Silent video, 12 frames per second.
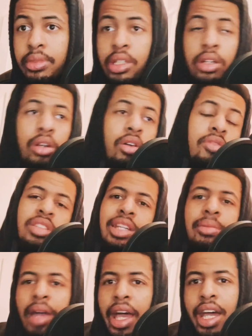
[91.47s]
If
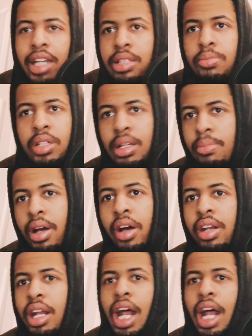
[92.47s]
Tim asks me about it,